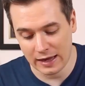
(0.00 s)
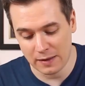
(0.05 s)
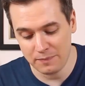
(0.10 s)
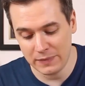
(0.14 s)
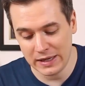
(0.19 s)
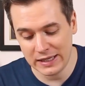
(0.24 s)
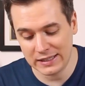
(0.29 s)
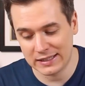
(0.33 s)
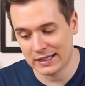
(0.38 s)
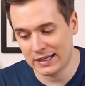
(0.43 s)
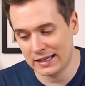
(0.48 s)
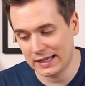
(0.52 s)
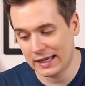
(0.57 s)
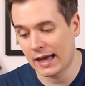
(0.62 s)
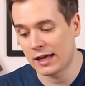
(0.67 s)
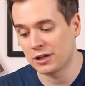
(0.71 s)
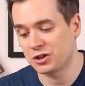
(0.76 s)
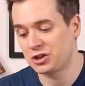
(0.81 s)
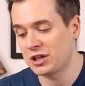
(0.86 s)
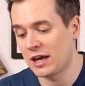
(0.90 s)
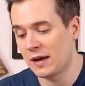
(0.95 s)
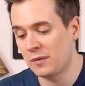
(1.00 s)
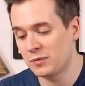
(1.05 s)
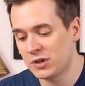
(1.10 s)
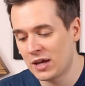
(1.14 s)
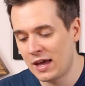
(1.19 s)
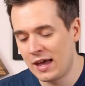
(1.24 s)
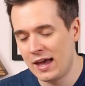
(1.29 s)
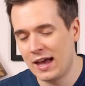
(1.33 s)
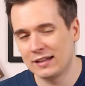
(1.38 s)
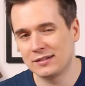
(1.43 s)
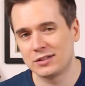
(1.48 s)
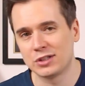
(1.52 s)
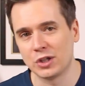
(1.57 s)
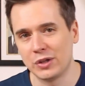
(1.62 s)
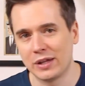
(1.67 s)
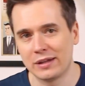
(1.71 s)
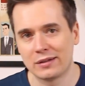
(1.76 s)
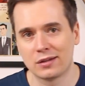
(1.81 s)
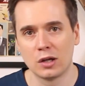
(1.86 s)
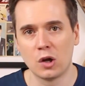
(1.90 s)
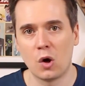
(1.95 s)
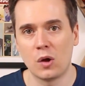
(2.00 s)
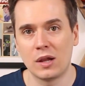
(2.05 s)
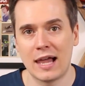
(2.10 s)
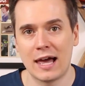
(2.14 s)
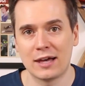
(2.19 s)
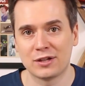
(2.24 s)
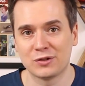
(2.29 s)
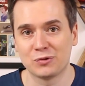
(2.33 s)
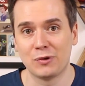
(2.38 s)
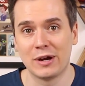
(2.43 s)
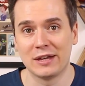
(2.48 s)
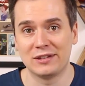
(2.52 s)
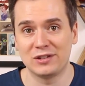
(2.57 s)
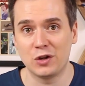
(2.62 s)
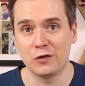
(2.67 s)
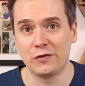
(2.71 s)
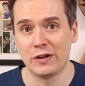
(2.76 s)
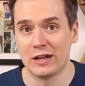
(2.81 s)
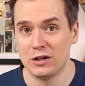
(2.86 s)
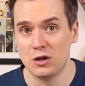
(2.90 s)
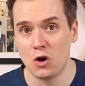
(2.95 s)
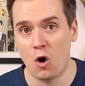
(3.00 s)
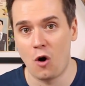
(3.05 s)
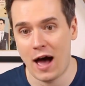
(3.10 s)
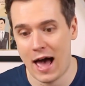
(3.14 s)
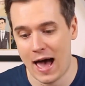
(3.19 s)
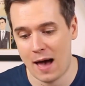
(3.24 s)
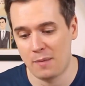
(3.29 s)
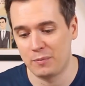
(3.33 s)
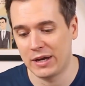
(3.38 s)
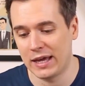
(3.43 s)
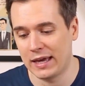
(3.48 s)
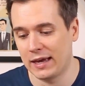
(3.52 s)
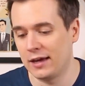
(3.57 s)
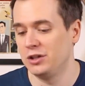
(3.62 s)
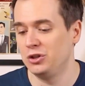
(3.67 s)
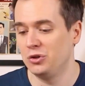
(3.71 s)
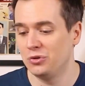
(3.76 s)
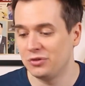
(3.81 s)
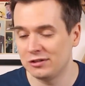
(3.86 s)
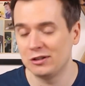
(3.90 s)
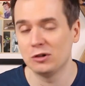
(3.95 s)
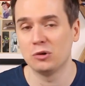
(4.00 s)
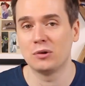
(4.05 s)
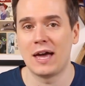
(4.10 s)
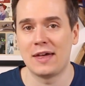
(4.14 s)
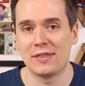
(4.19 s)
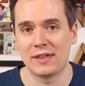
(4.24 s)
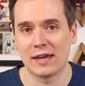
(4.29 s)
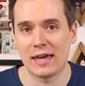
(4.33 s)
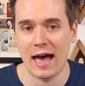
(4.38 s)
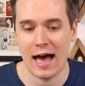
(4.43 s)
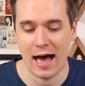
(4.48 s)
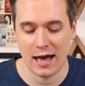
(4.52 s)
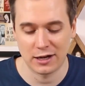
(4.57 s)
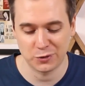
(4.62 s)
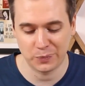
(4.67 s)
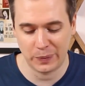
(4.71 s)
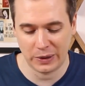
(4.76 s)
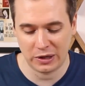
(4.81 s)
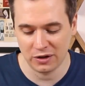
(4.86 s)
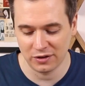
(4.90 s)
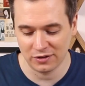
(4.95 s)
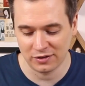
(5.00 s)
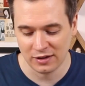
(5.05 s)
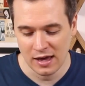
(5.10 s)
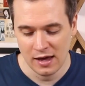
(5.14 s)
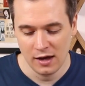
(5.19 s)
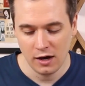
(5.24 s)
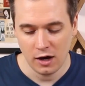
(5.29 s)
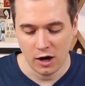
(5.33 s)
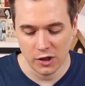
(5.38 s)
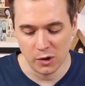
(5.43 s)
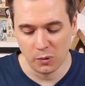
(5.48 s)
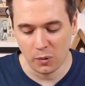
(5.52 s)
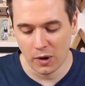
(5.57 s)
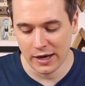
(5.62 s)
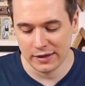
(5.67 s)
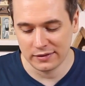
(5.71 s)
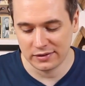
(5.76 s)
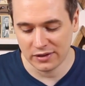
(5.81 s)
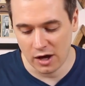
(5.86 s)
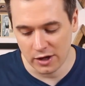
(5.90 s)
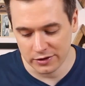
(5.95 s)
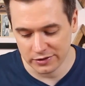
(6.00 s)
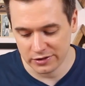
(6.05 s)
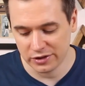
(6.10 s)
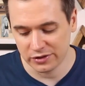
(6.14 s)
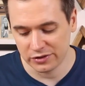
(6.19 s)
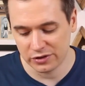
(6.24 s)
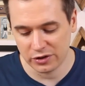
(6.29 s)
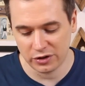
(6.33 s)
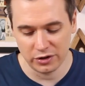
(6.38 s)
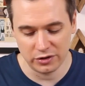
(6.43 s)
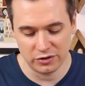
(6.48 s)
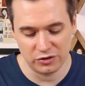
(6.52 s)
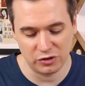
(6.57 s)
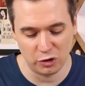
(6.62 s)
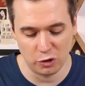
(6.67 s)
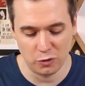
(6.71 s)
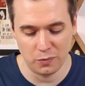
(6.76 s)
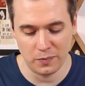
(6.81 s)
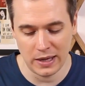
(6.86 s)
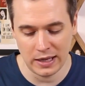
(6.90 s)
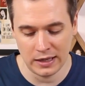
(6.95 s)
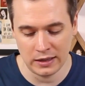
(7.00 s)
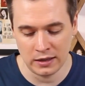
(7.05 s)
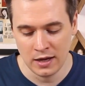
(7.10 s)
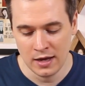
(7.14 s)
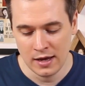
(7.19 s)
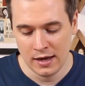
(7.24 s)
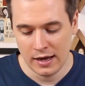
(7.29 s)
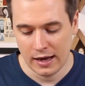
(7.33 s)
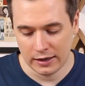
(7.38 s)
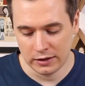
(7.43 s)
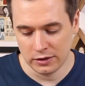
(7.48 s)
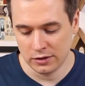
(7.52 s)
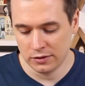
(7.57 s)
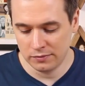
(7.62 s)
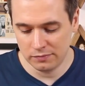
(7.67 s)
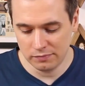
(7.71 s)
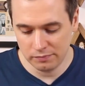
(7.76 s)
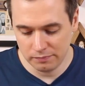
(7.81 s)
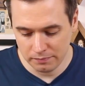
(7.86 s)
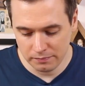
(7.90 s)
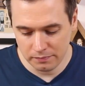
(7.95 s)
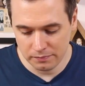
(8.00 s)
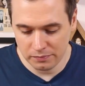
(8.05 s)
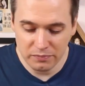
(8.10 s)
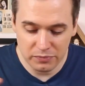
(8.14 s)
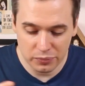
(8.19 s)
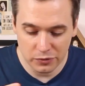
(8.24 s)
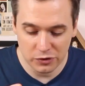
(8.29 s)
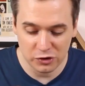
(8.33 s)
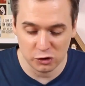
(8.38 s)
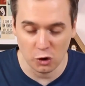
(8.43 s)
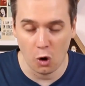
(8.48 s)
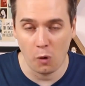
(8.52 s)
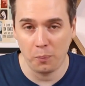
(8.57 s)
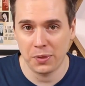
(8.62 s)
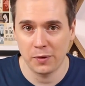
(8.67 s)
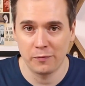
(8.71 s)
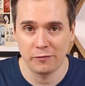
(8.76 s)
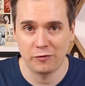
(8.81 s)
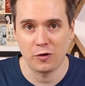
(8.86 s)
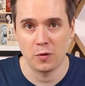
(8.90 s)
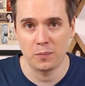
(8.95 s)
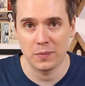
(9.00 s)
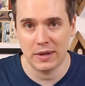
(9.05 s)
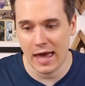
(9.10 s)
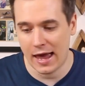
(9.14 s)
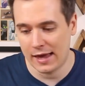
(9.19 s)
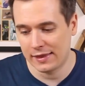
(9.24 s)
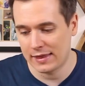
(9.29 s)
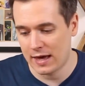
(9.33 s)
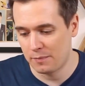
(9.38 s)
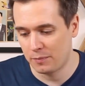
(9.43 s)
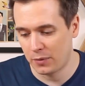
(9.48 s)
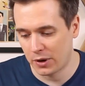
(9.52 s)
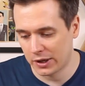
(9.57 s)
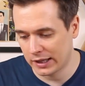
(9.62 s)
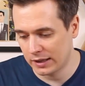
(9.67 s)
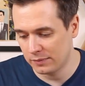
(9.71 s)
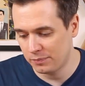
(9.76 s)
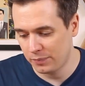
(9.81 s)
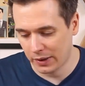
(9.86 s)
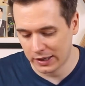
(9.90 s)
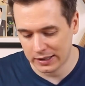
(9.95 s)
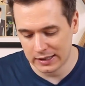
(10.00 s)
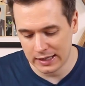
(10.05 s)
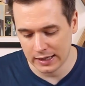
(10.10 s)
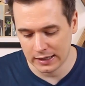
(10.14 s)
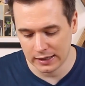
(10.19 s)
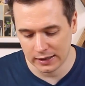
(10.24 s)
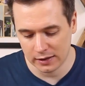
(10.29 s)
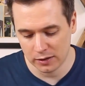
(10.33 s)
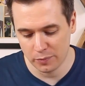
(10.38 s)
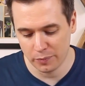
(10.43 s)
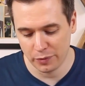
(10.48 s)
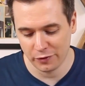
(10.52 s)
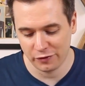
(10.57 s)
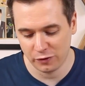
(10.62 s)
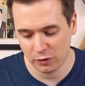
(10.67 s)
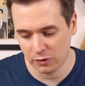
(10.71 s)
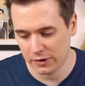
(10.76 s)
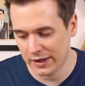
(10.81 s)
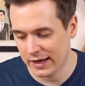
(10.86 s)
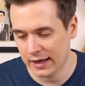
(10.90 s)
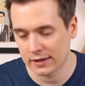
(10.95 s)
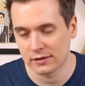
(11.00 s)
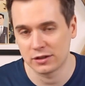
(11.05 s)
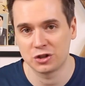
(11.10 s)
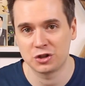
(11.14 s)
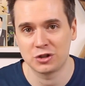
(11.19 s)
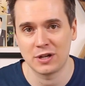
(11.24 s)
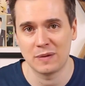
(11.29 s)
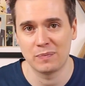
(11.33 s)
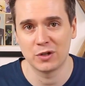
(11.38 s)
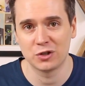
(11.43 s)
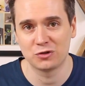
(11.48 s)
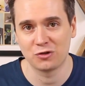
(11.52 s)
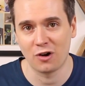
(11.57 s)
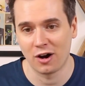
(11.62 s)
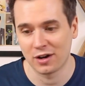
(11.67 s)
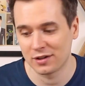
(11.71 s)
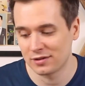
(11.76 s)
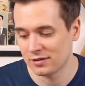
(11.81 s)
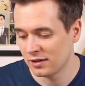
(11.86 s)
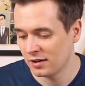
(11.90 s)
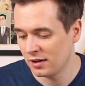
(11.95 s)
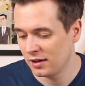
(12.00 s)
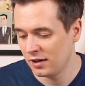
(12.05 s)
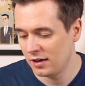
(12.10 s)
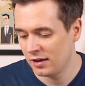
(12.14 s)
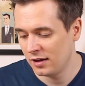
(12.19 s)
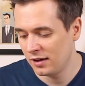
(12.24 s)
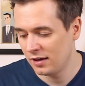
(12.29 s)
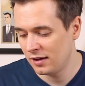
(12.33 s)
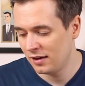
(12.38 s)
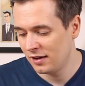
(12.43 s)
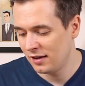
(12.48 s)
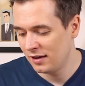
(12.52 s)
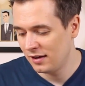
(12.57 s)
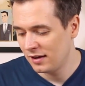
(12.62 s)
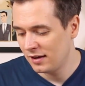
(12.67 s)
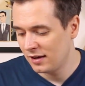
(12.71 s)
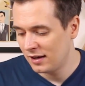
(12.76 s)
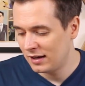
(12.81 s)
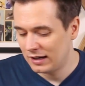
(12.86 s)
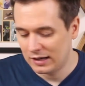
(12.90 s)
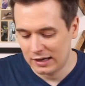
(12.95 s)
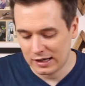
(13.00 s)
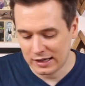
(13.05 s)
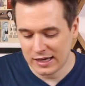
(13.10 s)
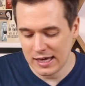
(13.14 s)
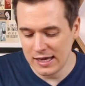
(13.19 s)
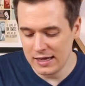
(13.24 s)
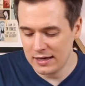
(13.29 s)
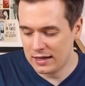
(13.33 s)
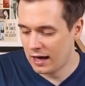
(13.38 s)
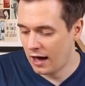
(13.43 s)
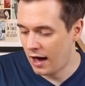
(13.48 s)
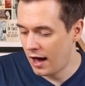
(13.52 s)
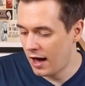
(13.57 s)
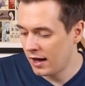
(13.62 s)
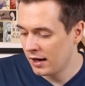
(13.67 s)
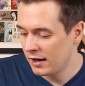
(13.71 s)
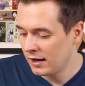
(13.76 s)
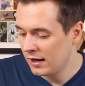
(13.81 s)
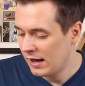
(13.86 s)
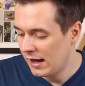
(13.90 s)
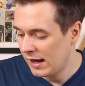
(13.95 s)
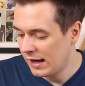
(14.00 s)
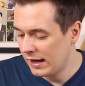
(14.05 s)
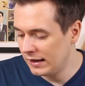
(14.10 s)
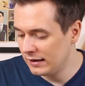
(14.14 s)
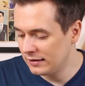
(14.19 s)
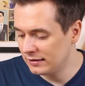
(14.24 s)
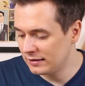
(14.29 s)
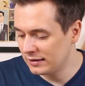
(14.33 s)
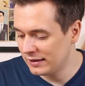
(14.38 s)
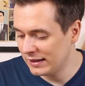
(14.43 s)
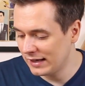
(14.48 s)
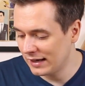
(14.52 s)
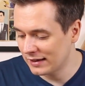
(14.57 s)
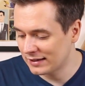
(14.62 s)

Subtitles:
immediately get shipped. And so there's a lot less risk of it not happening and you still get the cash, because otherwise the hunters could zoom in and stop them from getting that money by killing them before they get to ship the drugs. Lakika is the